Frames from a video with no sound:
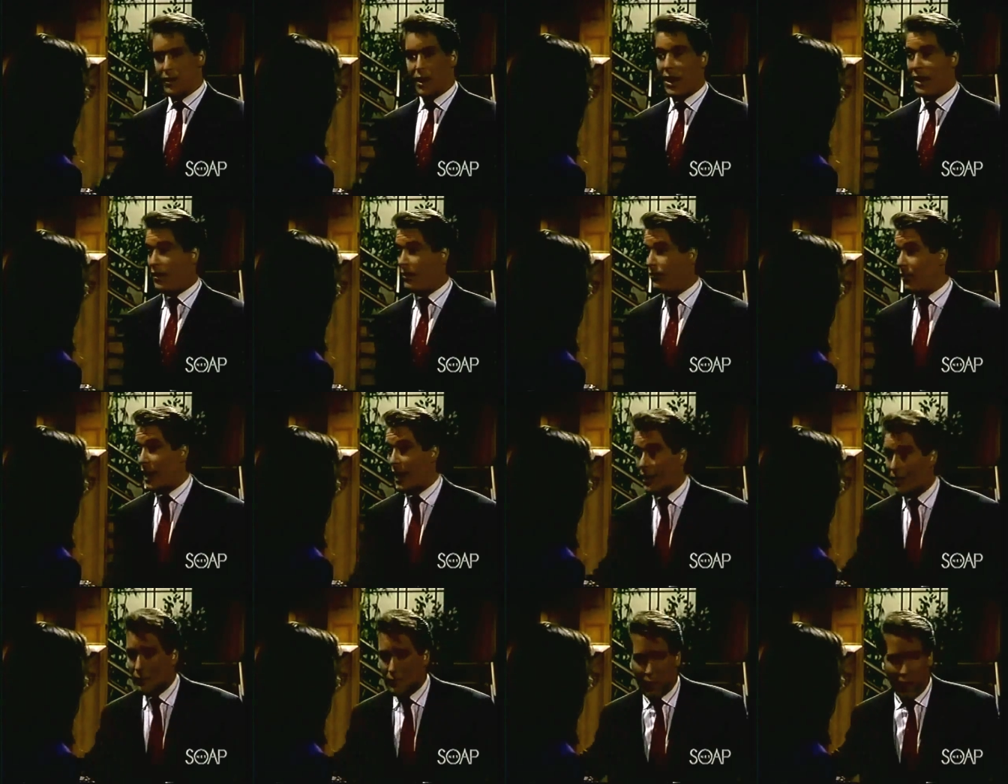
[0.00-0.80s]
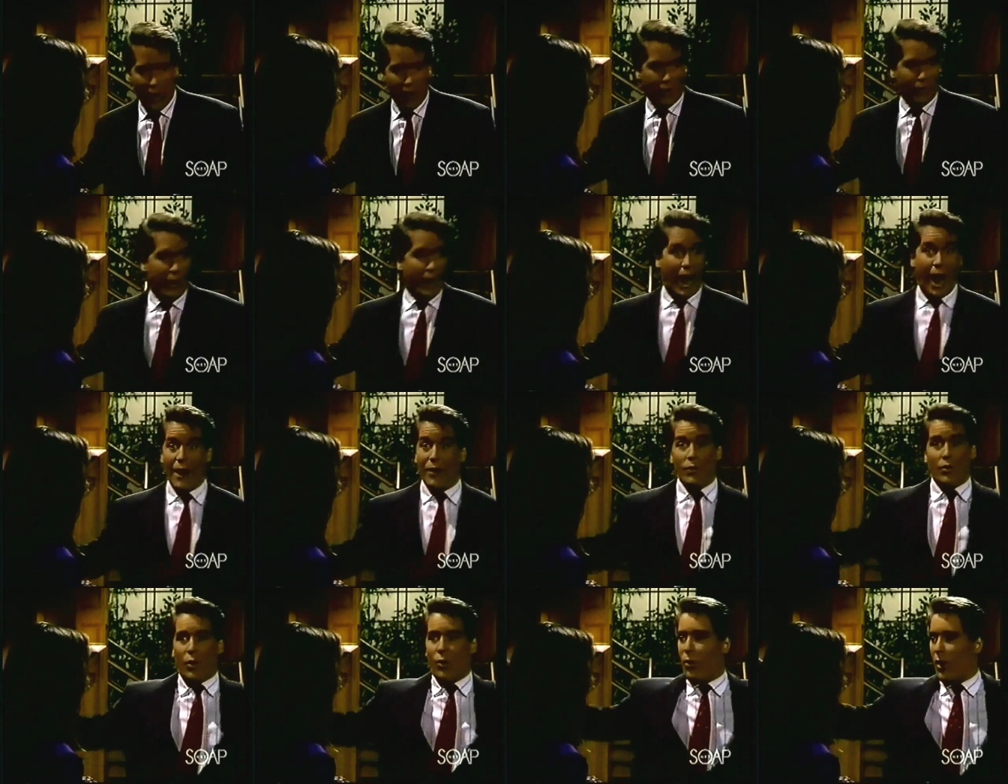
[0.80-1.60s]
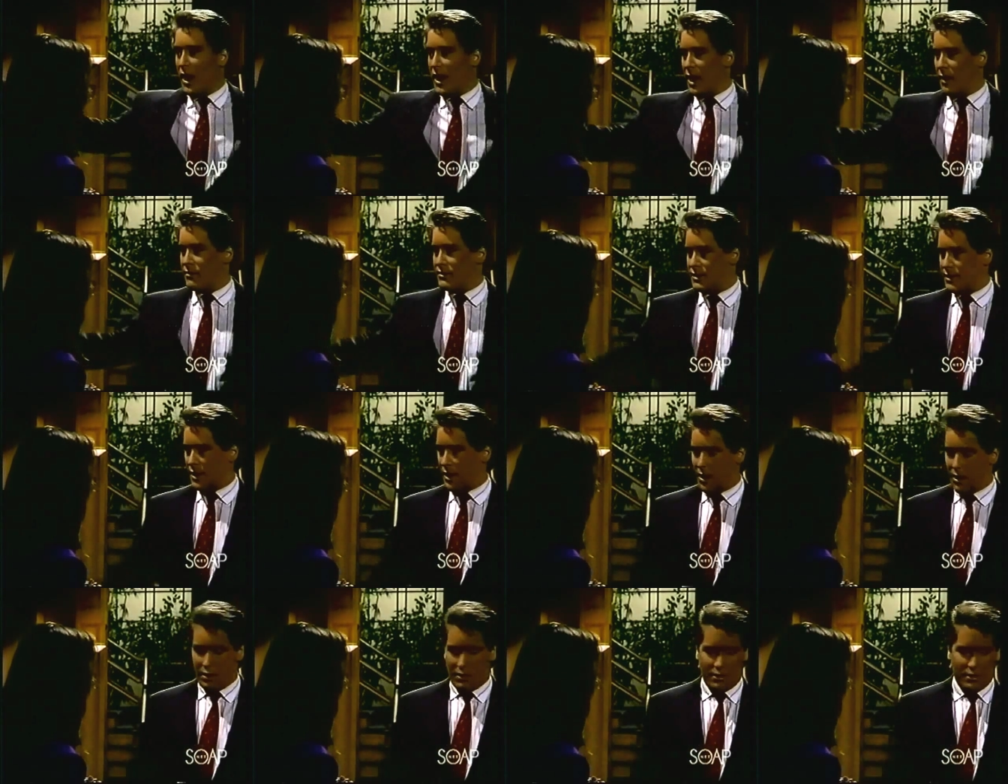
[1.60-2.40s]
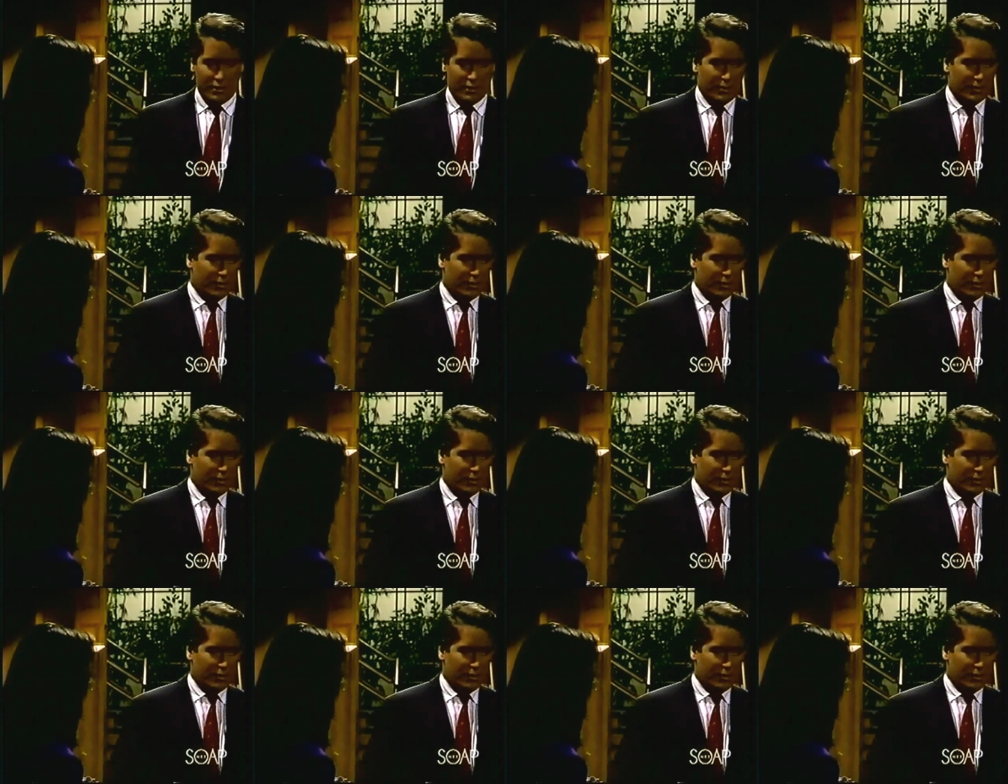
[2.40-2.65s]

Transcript: All right, all right, all right, all right. I don't know why I was there.